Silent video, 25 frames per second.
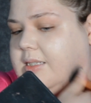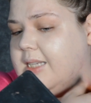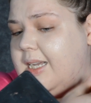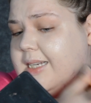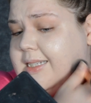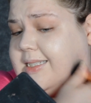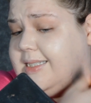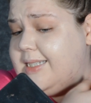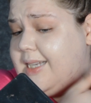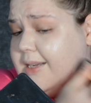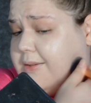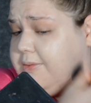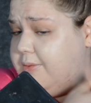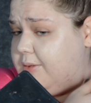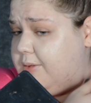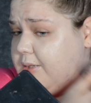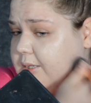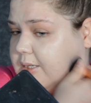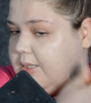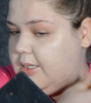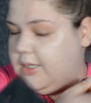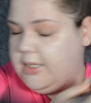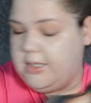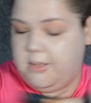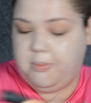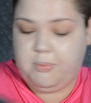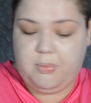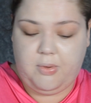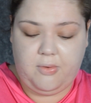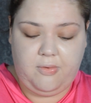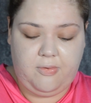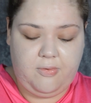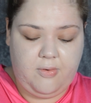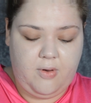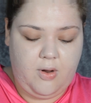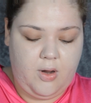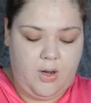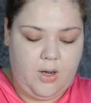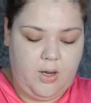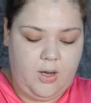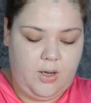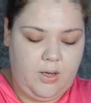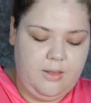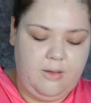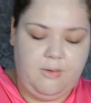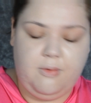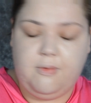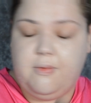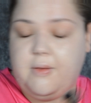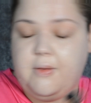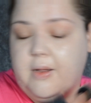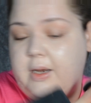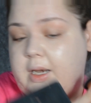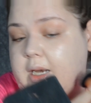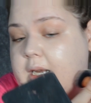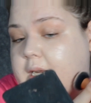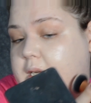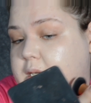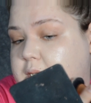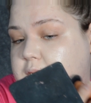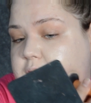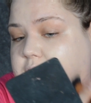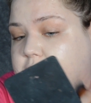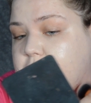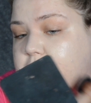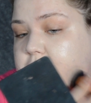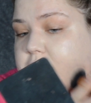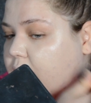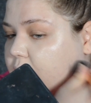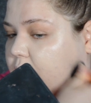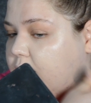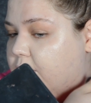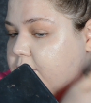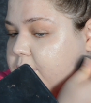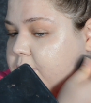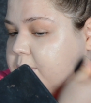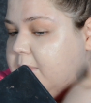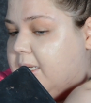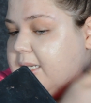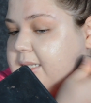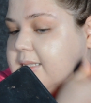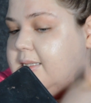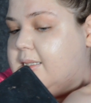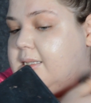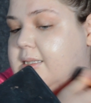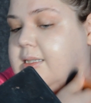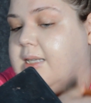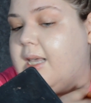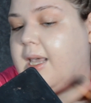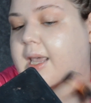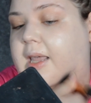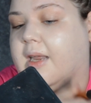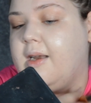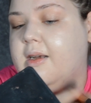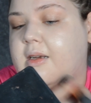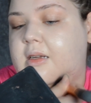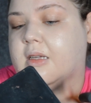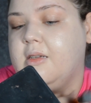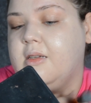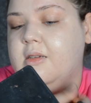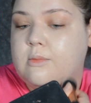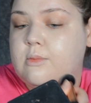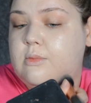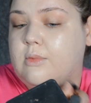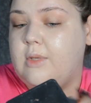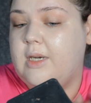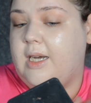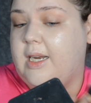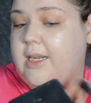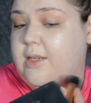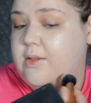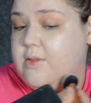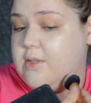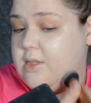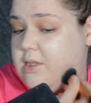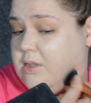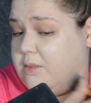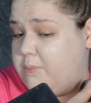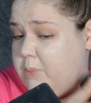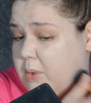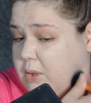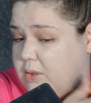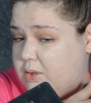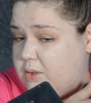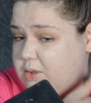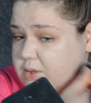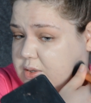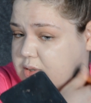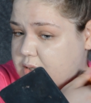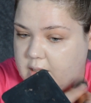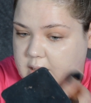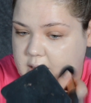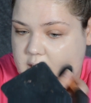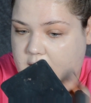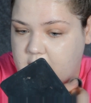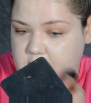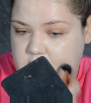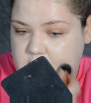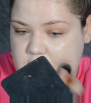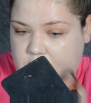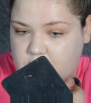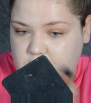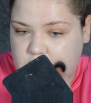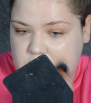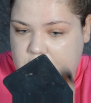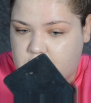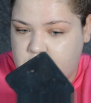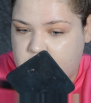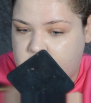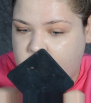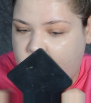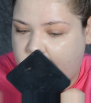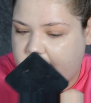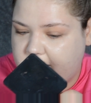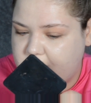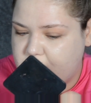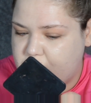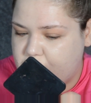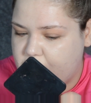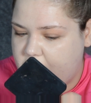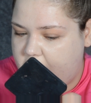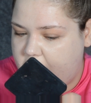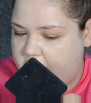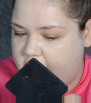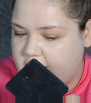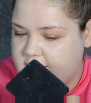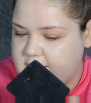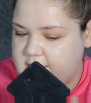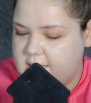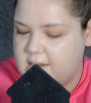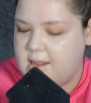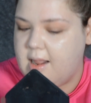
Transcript: I definitely prefer the finish of my skin when I use a sponge. This just like drags and